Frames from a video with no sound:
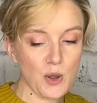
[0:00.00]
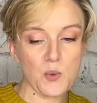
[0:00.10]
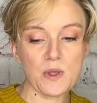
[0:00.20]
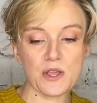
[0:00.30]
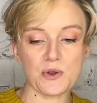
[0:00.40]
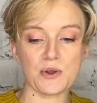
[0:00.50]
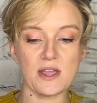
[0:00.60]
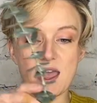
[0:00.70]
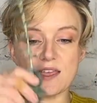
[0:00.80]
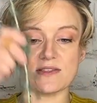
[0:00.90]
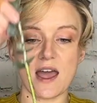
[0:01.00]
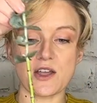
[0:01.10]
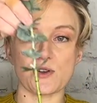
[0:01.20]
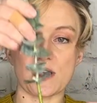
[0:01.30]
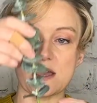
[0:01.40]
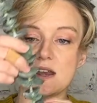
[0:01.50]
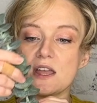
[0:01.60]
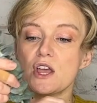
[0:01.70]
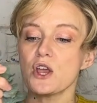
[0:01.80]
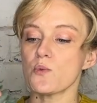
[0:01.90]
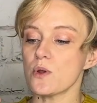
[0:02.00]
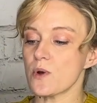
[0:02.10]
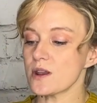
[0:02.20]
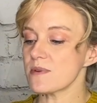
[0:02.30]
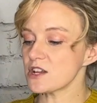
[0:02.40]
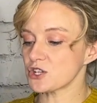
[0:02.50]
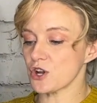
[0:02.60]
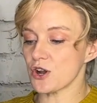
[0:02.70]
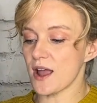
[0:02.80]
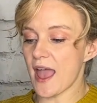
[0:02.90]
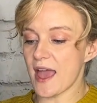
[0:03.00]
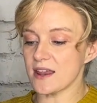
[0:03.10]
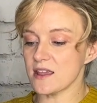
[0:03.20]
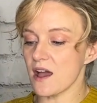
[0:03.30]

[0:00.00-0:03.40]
we create that grid. We want to make sure any